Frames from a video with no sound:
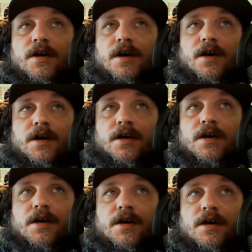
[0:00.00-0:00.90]

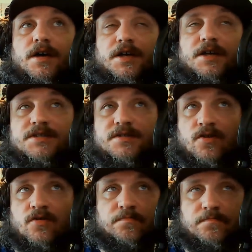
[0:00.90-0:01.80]
is
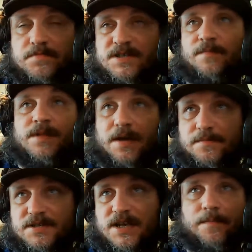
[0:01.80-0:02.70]

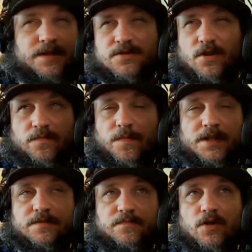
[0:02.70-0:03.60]
sometimes happen,
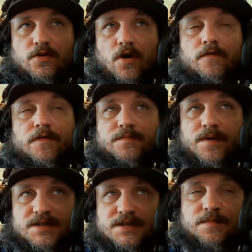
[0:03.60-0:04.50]
not often,
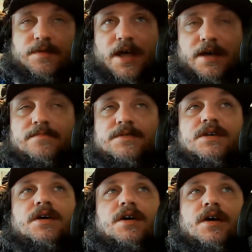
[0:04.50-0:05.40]
but sometimes,
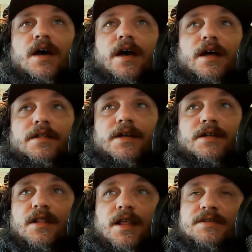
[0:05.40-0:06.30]

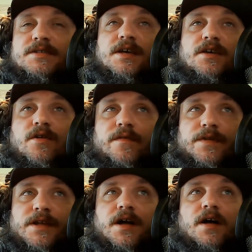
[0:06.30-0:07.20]
that let's say you have
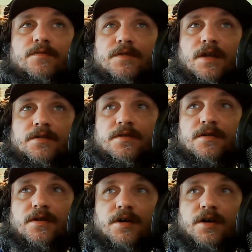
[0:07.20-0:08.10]
an accountant
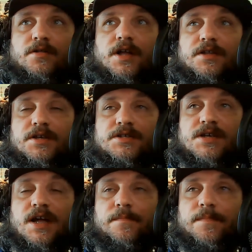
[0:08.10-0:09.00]
that
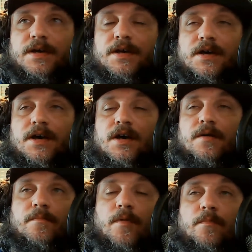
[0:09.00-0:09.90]
is helping,
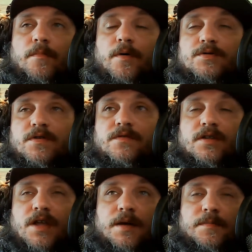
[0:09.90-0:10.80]
most of the
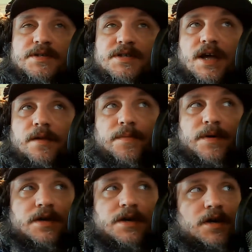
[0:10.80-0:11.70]
time is
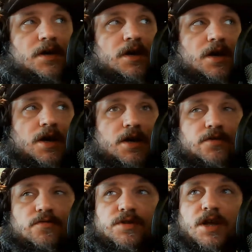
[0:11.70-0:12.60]
helping
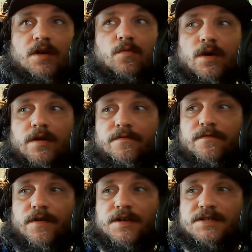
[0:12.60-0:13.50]
to deal
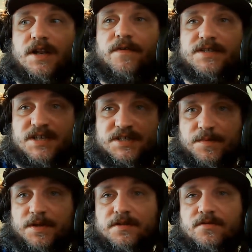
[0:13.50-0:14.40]
with
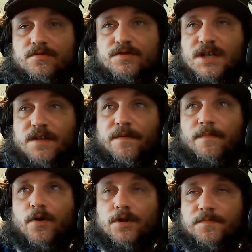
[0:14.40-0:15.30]
self-assessment to
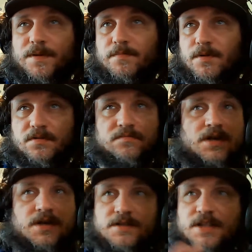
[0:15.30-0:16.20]
self-employed people.
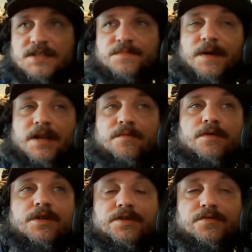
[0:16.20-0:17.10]
That's mainly
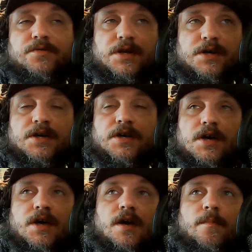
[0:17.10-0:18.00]
what they're doing.
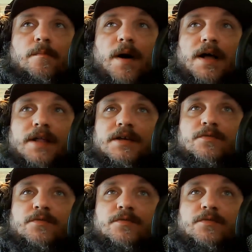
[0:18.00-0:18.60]
But it